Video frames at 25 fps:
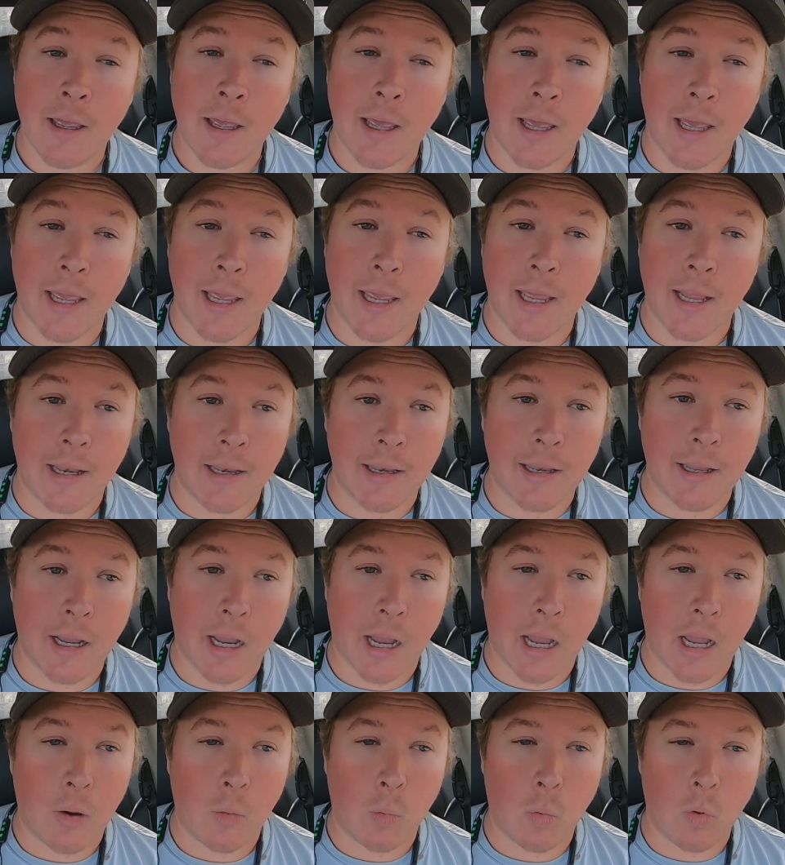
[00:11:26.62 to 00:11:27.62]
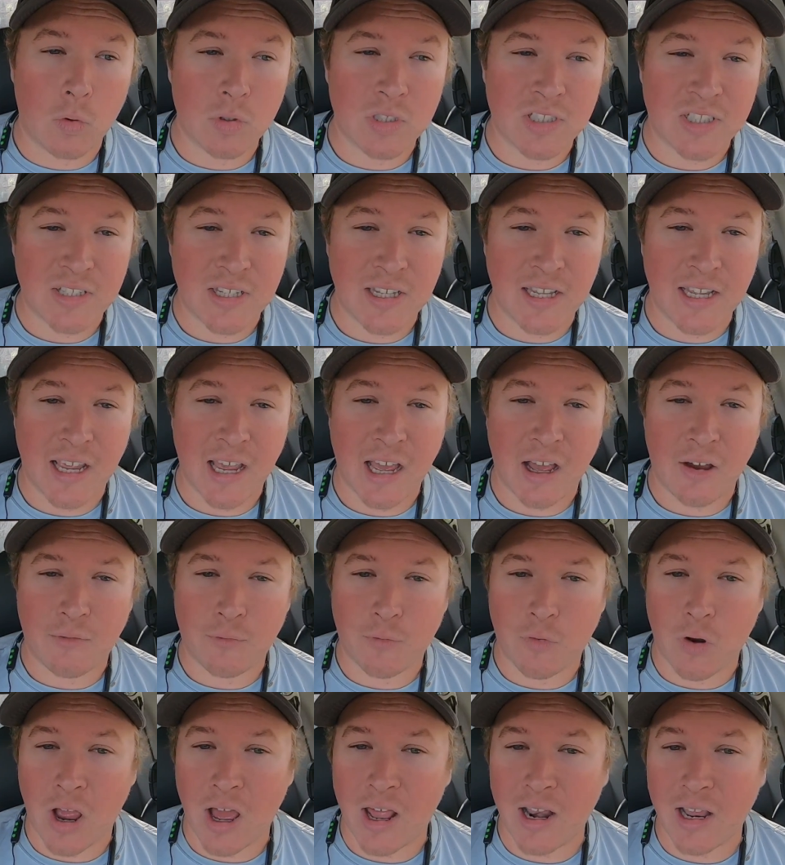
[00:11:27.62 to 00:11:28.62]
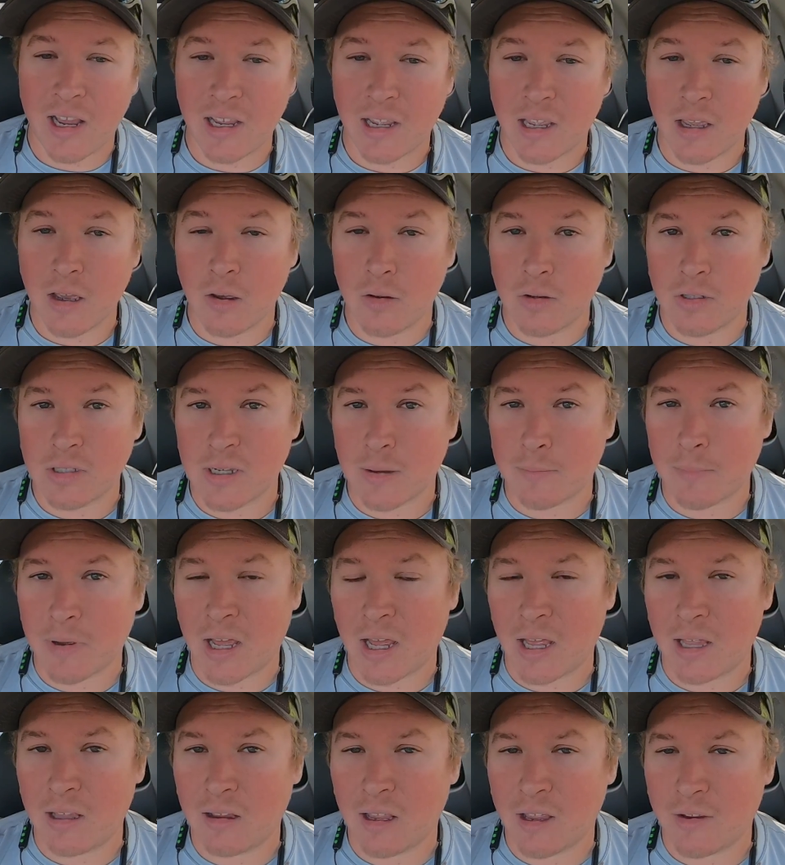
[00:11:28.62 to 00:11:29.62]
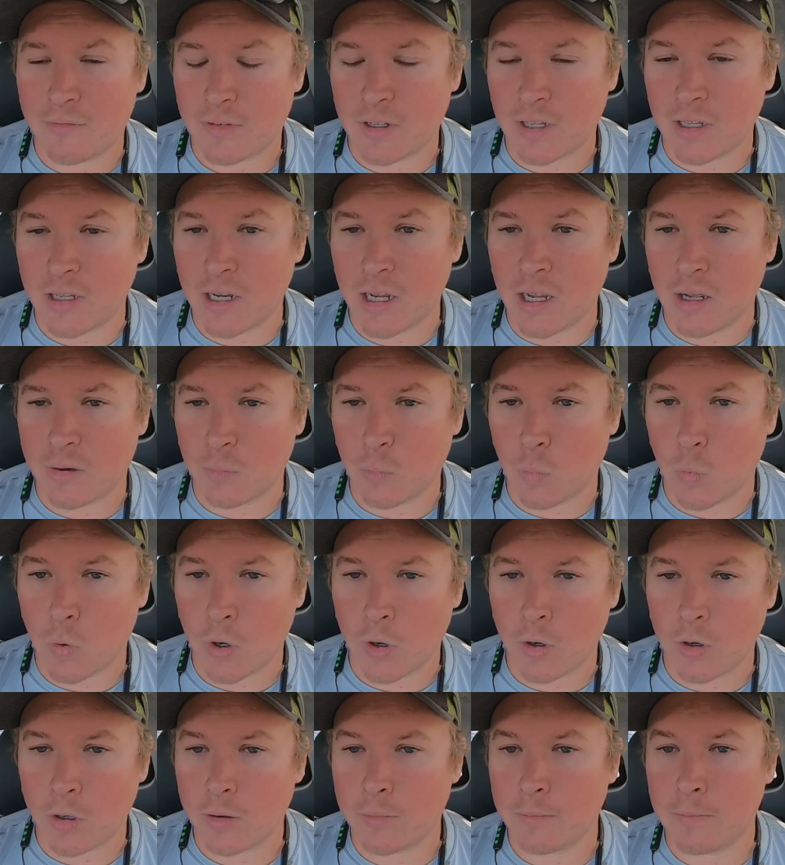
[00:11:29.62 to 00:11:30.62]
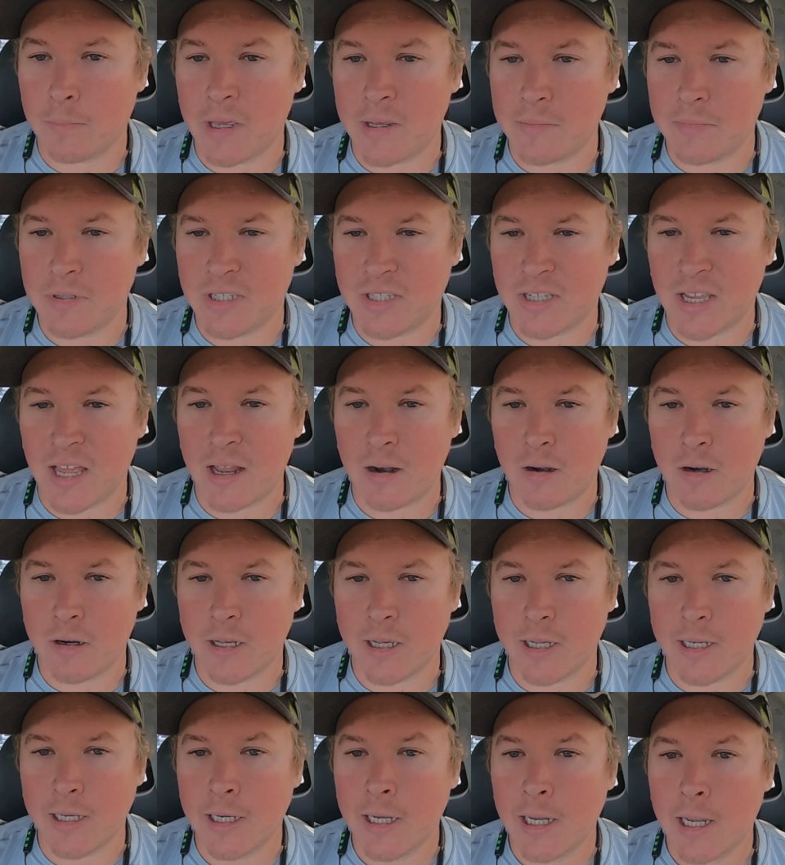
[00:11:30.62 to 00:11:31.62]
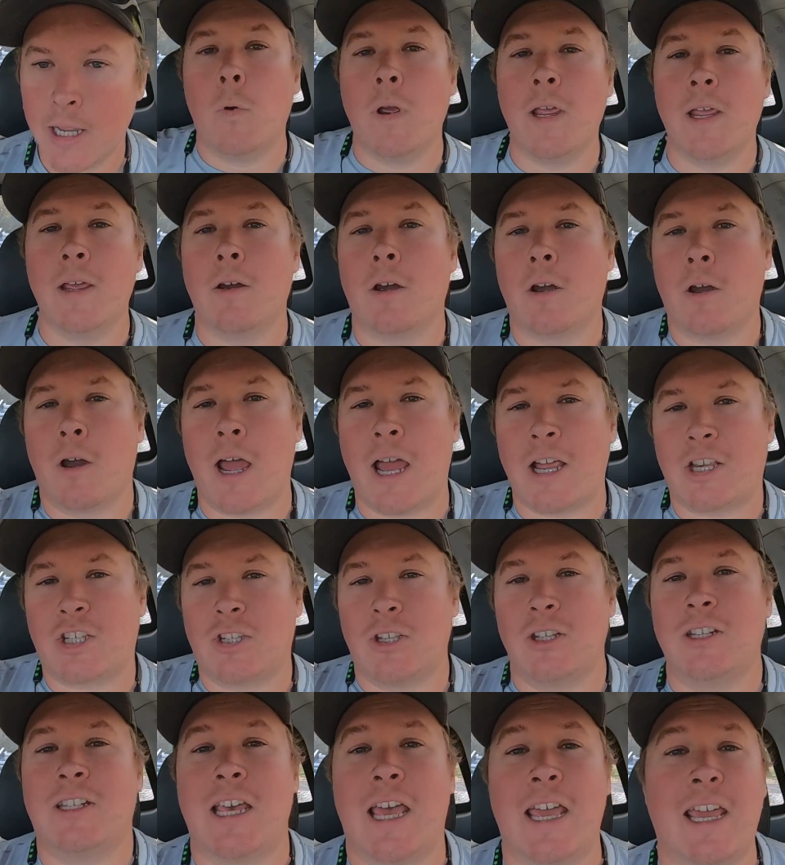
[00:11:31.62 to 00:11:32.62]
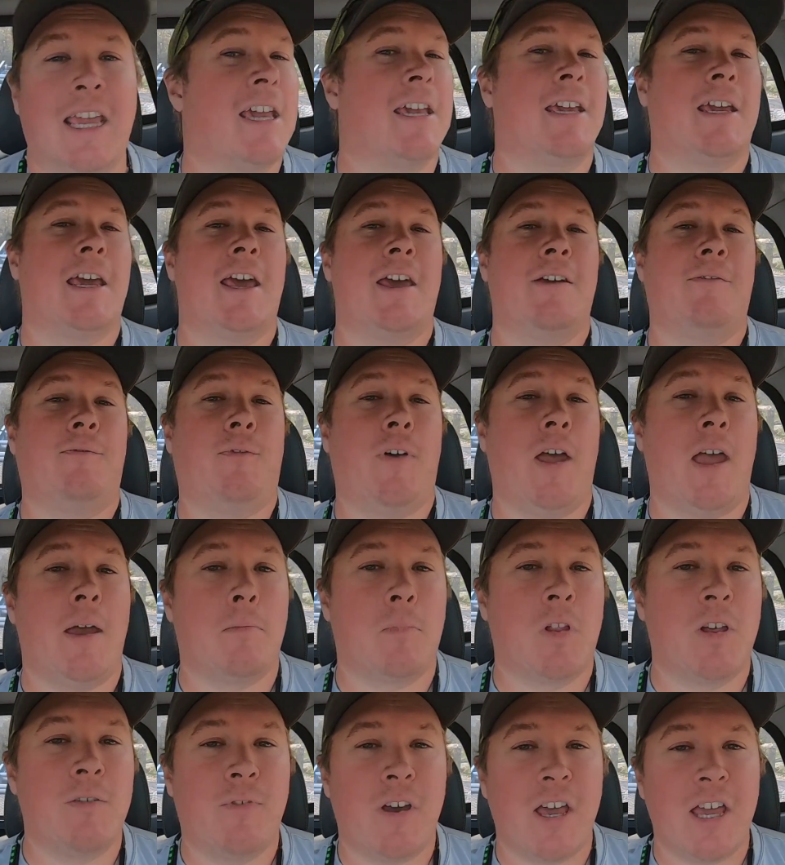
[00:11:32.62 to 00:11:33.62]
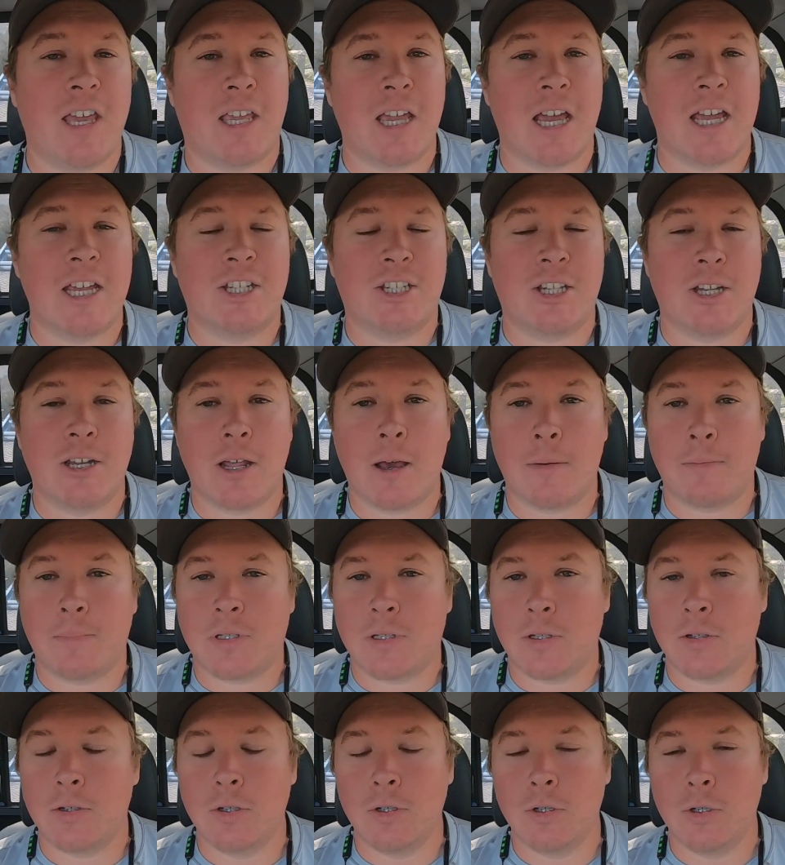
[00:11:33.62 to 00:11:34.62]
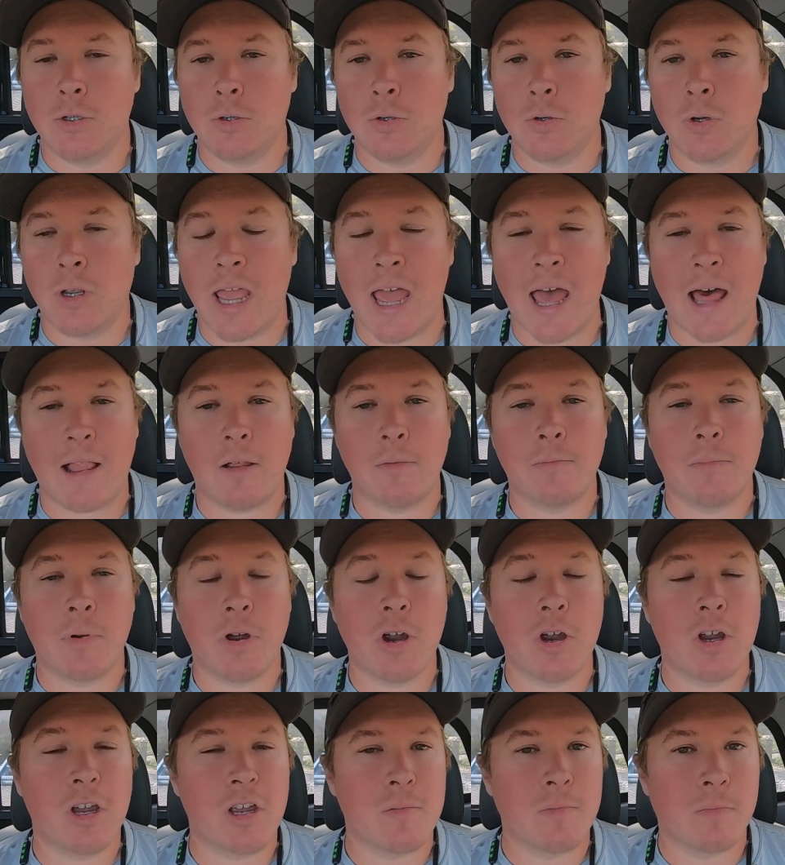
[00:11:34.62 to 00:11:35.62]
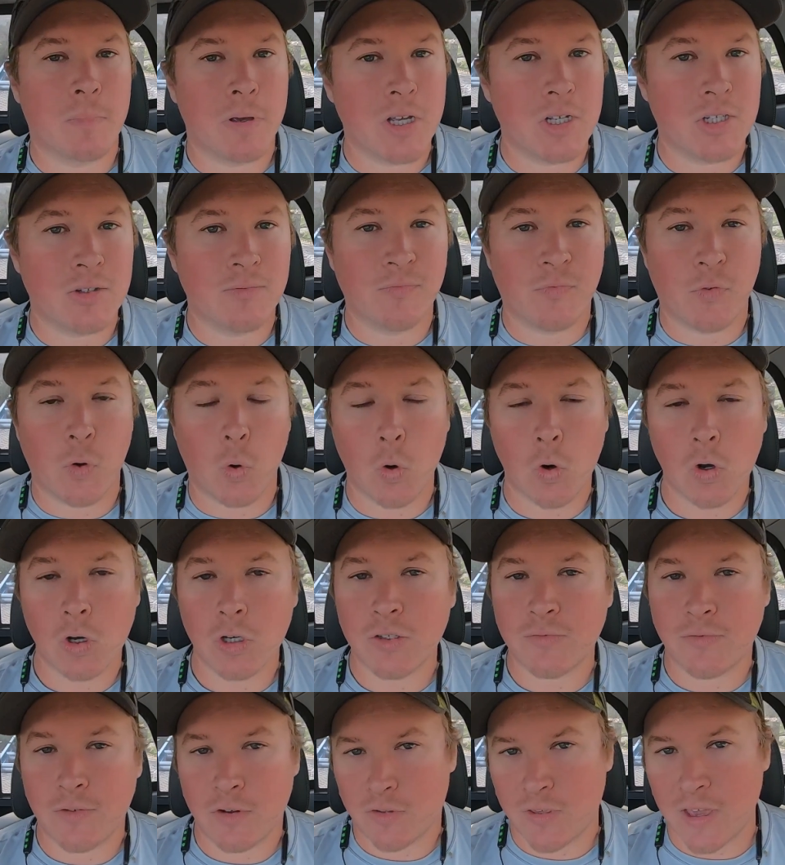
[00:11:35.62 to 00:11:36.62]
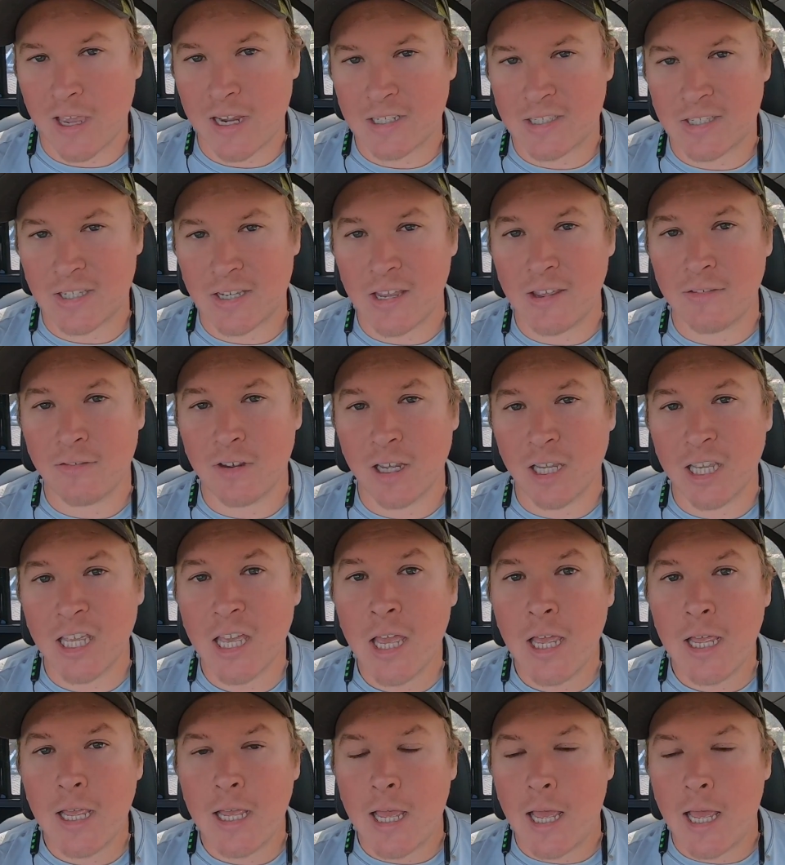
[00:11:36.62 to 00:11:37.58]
And we'll see how Friday goes. I might have to get out and work, maybe Saturday. We are actually taking a family vacation up to Gatlinburg and Pigeon Forge for Thanksgiving.